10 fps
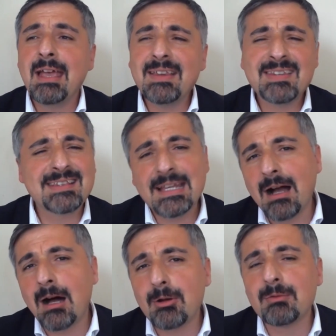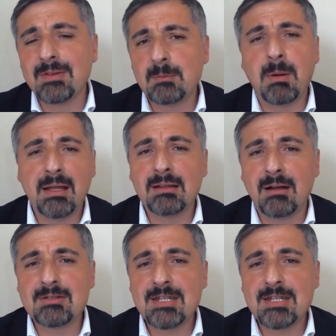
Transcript: has stayed out of this by and large,